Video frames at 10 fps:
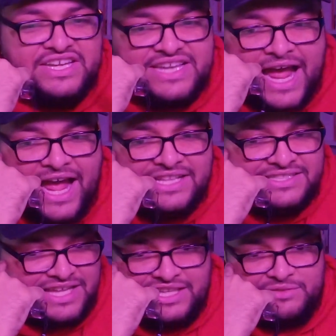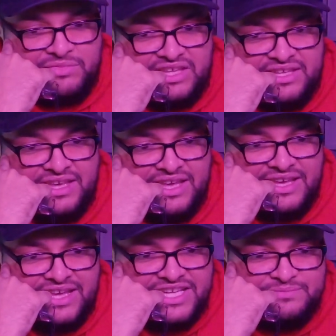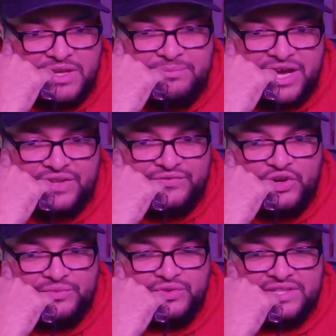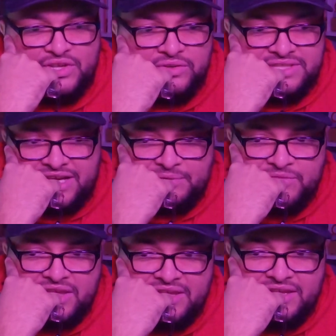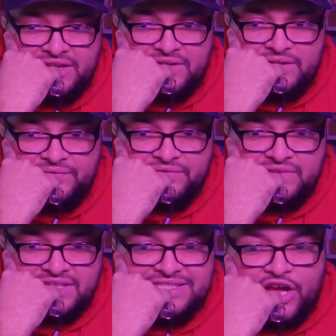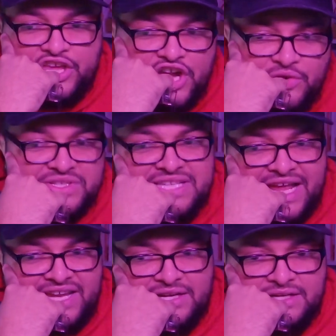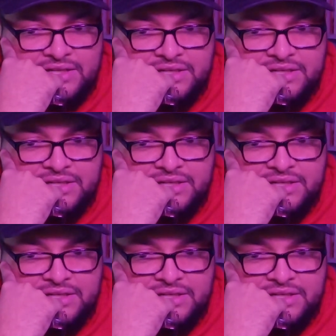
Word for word: not telling me he's been by the phone booth this whole time. Cause now Hyungwon's not here.